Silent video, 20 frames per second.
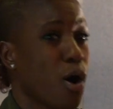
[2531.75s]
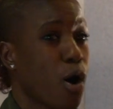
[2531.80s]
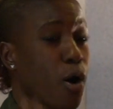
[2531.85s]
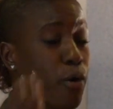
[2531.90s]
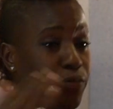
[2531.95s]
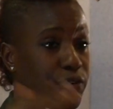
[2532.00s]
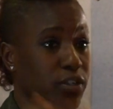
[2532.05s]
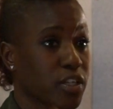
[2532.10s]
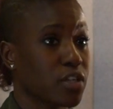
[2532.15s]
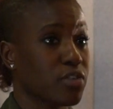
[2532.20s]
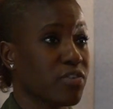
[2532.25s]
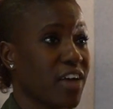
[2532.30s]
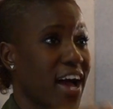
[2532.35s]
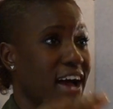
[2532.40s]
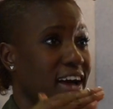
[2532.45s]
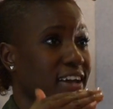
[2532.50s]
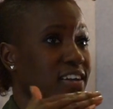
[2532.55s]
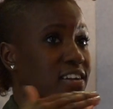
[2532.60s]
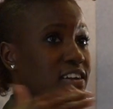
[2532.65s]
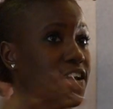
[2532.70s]
Hopefully, you've
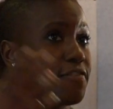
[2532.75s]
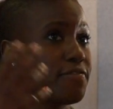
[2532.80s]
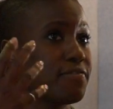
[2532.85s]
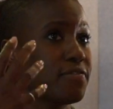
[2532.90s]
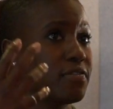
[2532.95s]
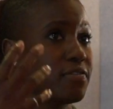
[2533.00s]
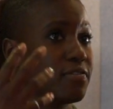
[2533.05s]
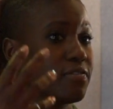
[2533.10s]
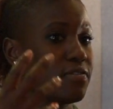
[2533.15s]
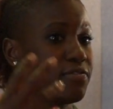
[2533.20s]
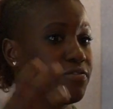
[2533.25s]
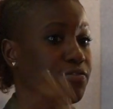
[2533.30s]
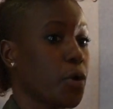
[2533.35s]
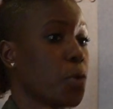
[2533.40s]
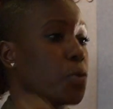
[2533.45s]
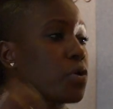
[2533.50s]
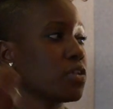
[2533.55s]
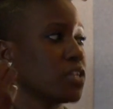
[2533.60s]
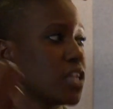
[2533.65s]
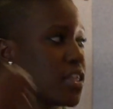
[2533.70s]
had enough
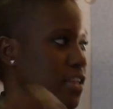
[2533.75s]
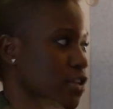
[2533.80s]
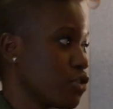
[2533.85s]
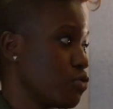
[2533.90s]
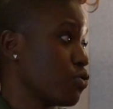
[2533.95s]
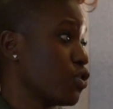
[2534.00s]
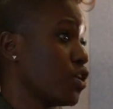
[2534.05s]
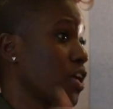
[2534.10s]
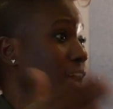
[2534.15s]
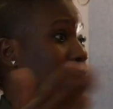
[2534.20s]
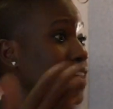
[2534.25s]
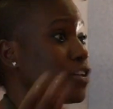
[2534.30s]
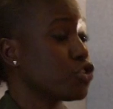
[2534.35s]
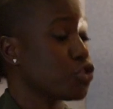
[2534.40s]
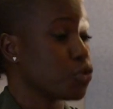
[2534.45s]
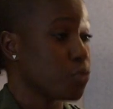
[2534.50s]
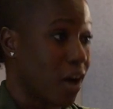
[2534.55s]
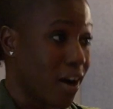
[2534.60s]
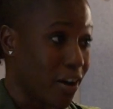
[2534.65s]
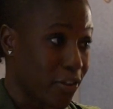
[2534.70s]
vocally that you can
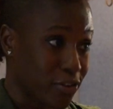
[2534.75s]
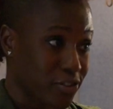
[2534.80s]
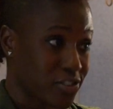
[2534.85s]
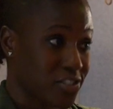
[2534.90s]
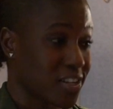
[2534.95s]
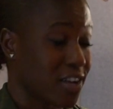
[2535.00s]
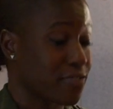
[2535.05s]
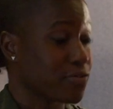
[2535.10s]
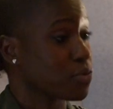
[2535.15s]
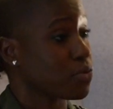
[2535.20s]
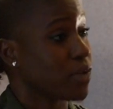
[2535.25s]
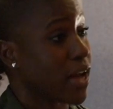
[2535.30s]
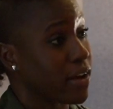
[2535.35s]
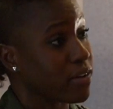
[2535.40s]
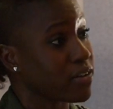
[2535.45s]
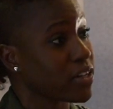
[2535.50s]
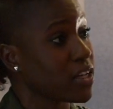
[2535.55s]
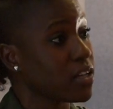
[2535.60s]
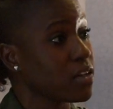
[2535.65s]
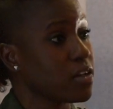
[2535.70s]
do other stuff
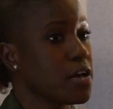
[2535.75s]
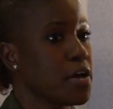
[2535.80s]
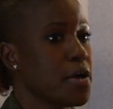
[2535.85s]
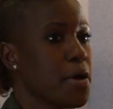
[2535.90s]
around it.